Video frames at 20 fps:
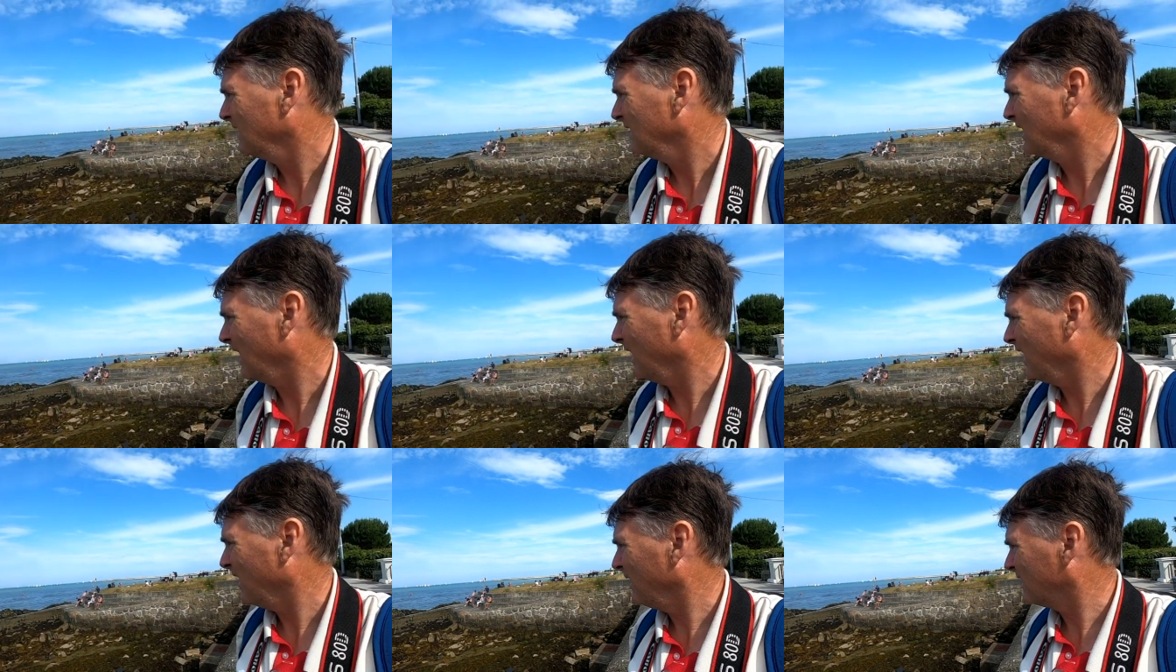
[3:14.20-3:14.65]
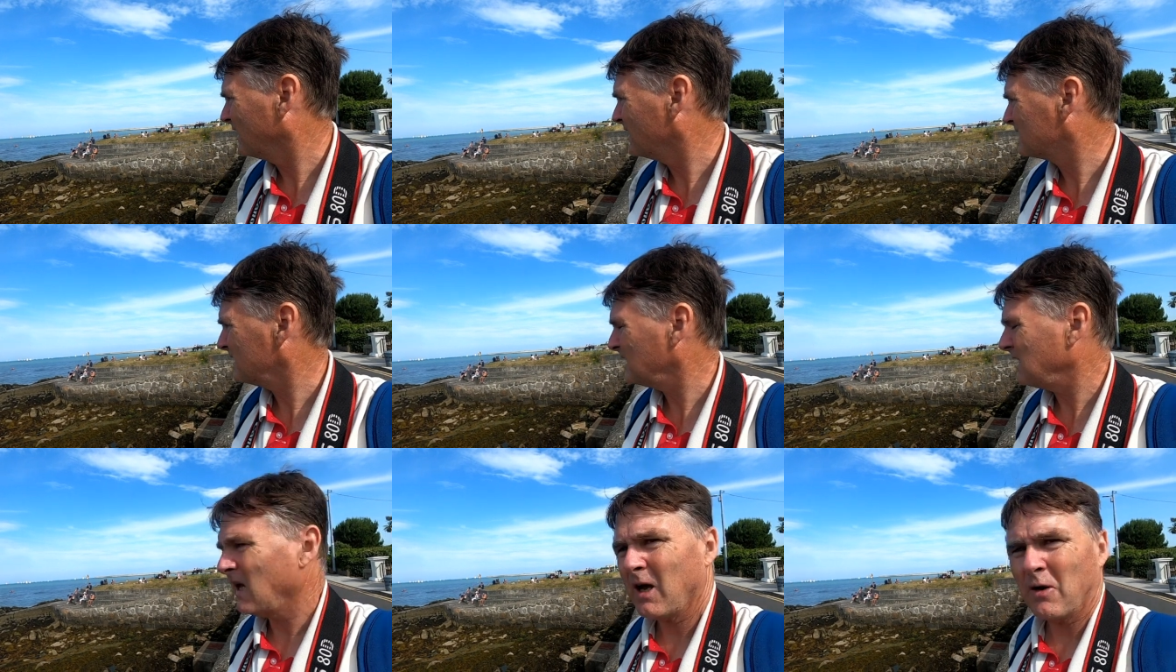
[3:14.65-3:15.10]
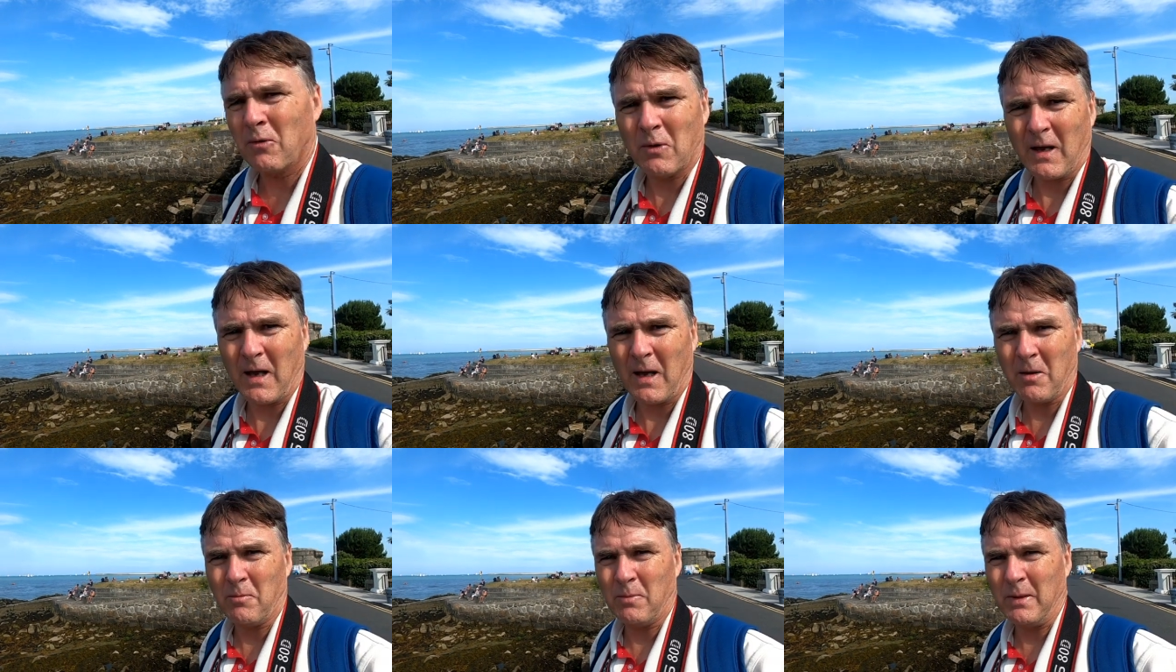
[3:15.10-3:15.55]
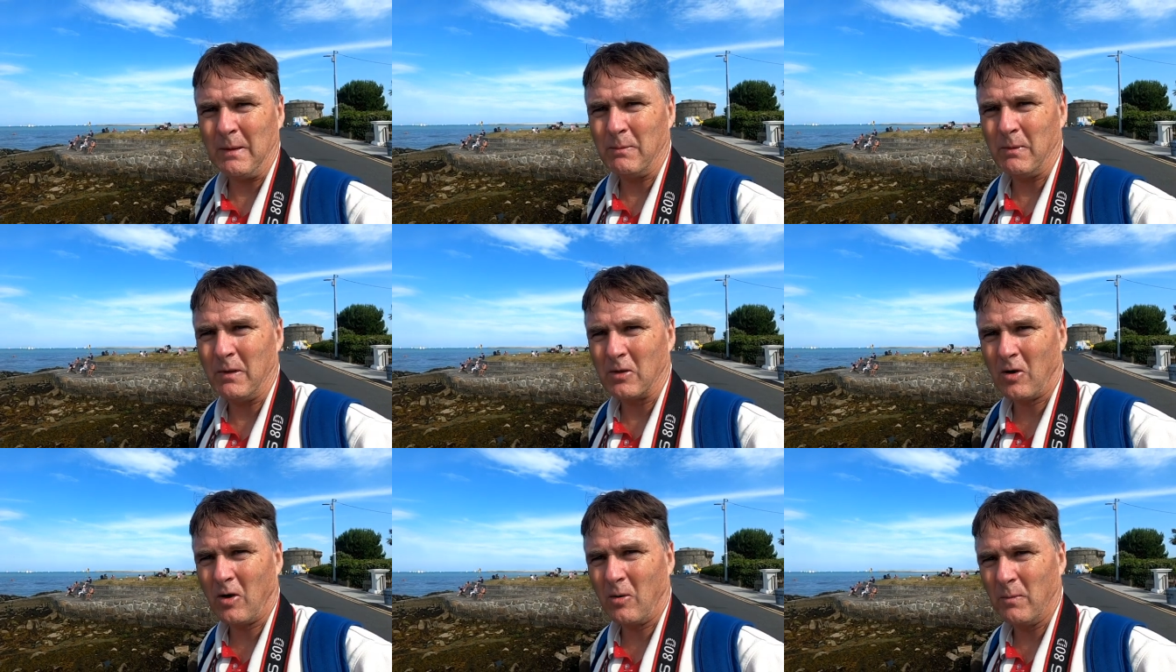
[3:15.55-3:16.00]
yeah, I can see how, how
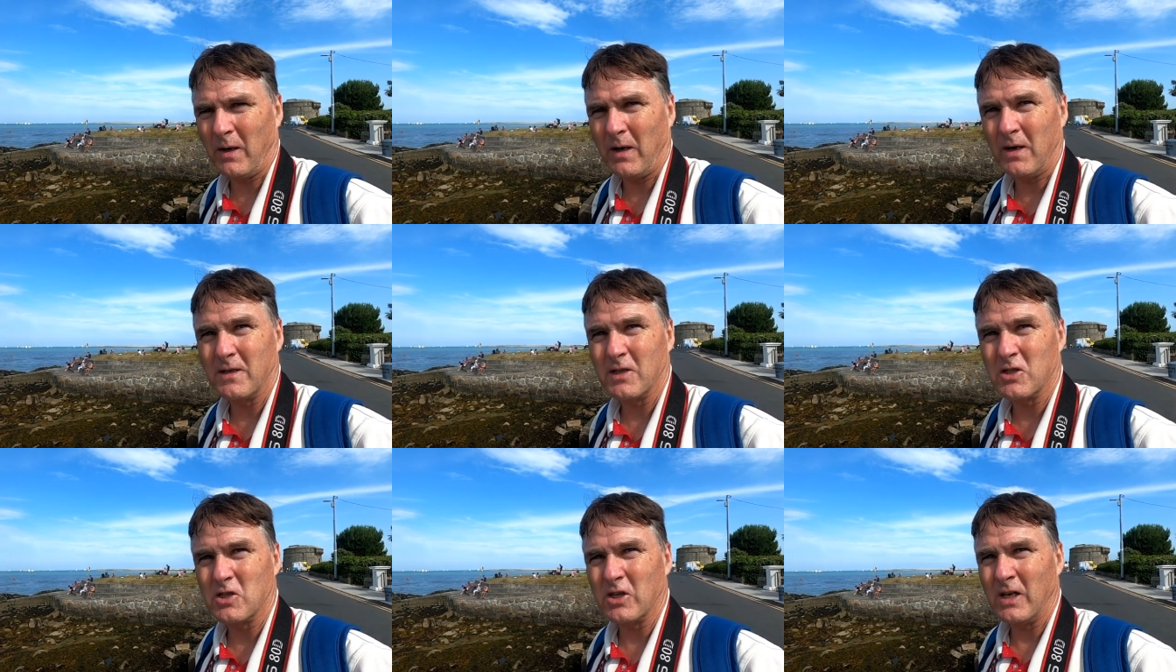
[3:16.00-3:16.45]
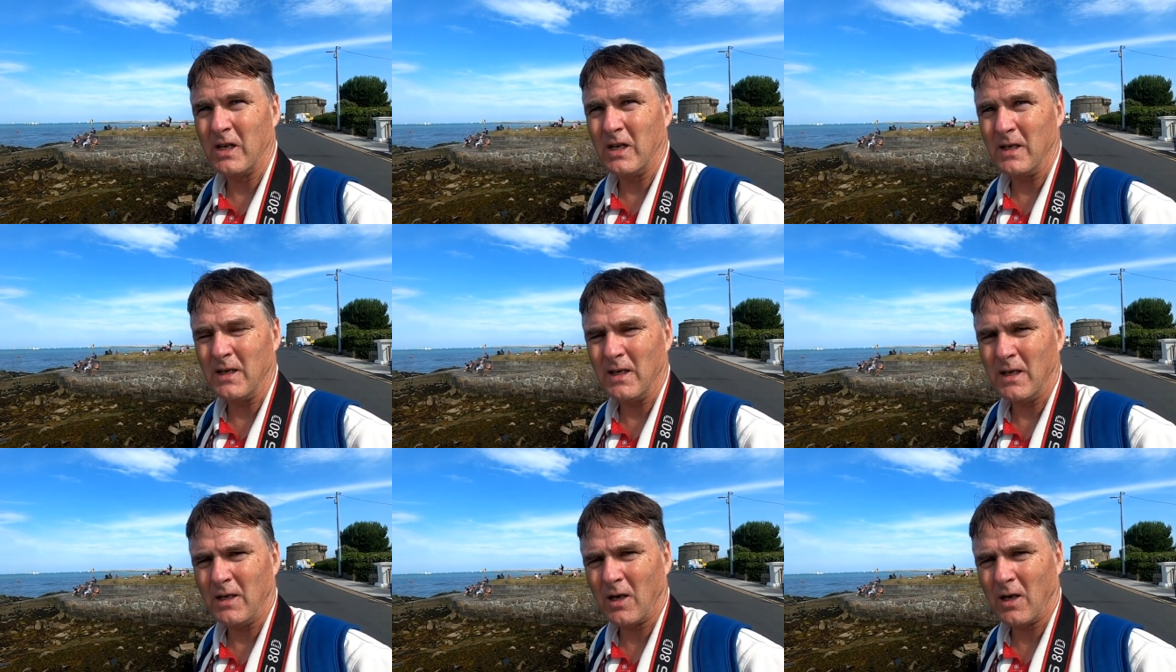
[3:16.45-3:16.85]
people come here to chill in,